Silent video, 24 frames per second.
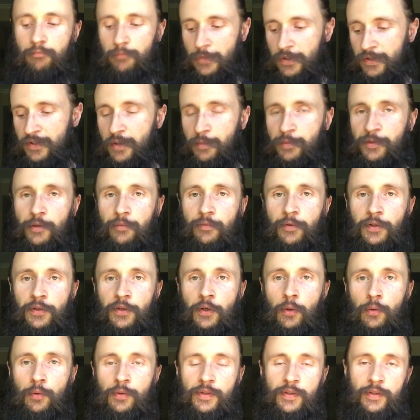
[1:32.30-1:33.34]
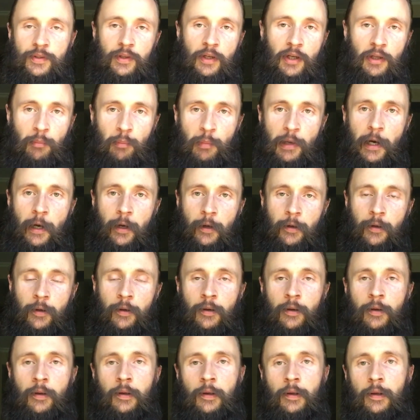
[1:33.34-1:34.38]
tips of the toes and back,
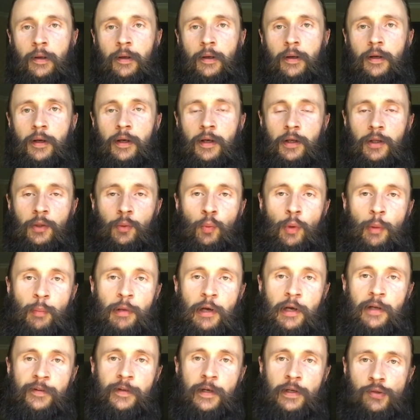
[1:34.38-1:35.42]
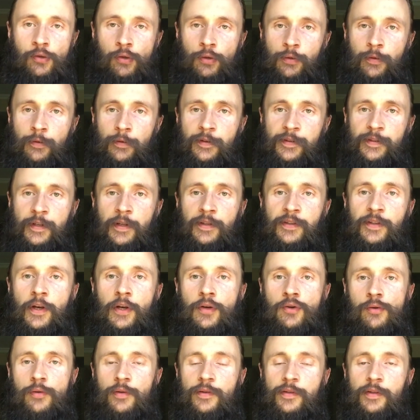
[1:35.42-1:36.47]
and we pay attention to the
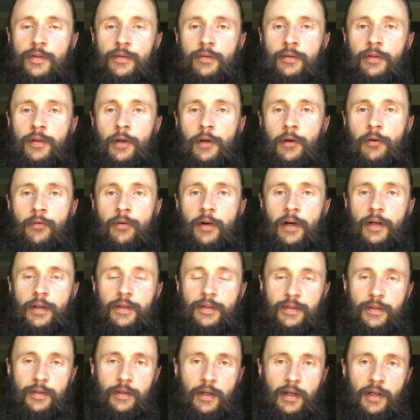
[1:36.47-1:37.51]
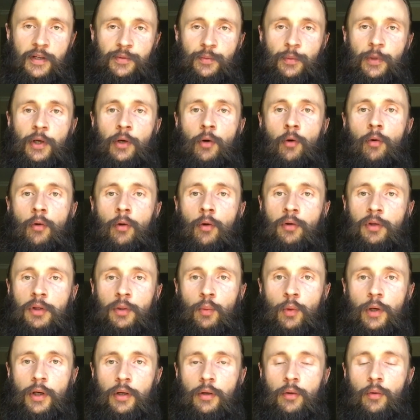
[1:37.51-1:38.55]
sensations that arise as we go along the
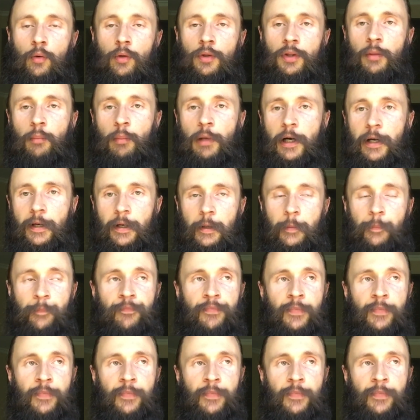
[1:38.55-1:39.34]
way on the body.